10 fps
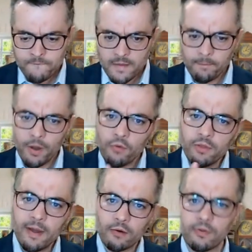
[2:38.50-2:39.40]
both
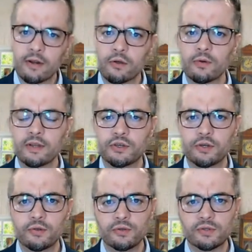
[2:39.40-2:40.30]
about critical
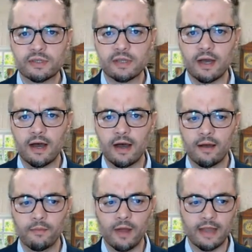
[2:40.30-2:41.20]
issues,
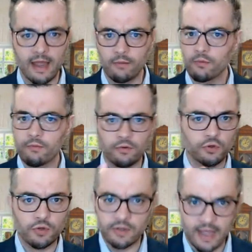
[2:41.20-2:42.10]
again,
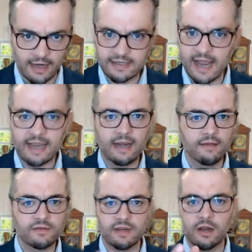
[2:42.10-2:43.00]
that
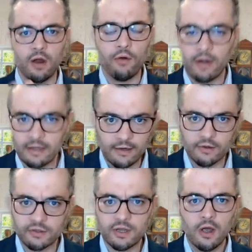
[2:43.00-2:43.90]
executives and current
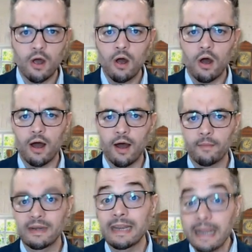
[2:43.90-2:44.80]
leaders
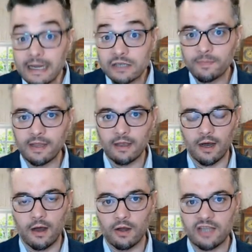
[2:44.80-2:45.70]
need to be
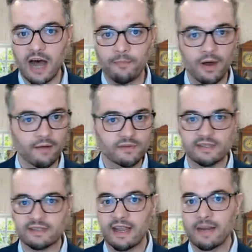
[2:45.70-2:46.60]
on top of:
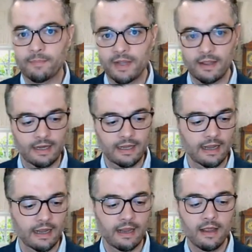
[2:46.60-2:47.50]
sustainability,